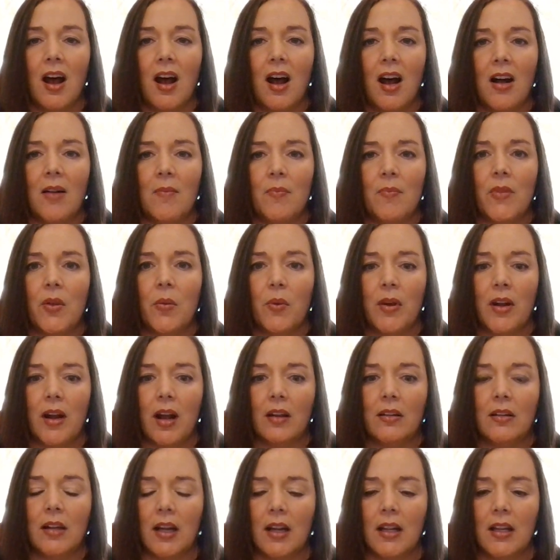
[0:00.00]
Um, when
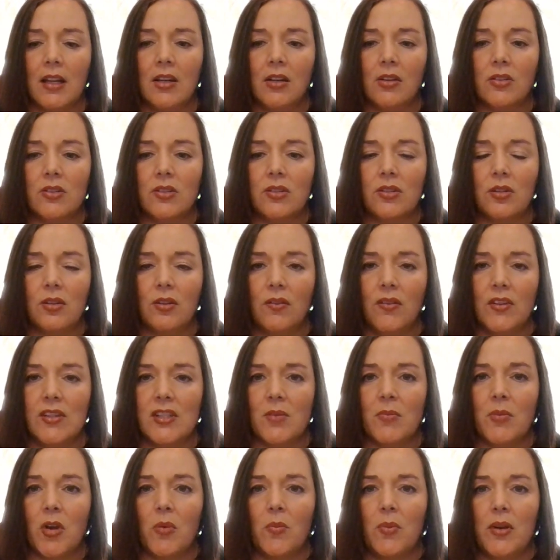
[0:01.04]
I got here to
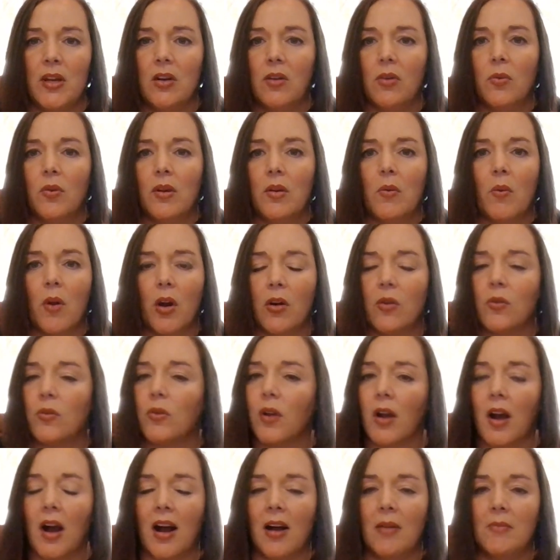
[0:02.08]
visit Mobile, we weren't
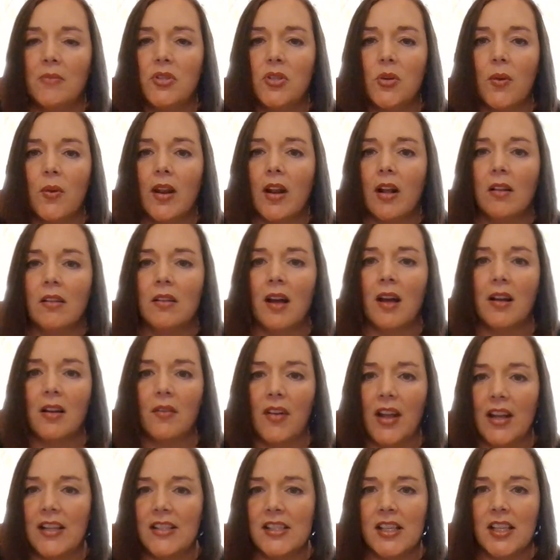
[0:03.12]
um, doing a lot
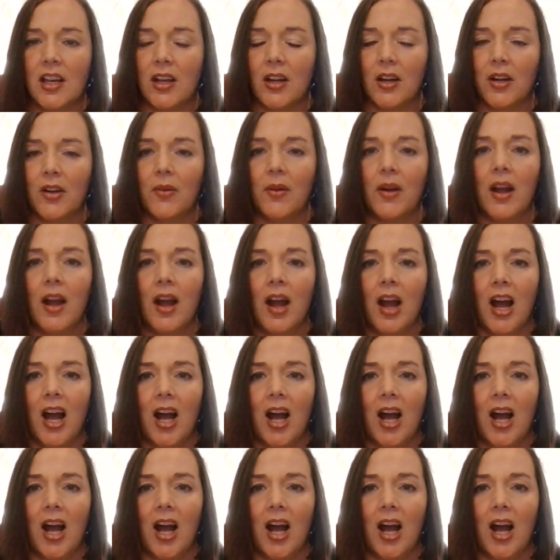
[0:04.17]
of SEO.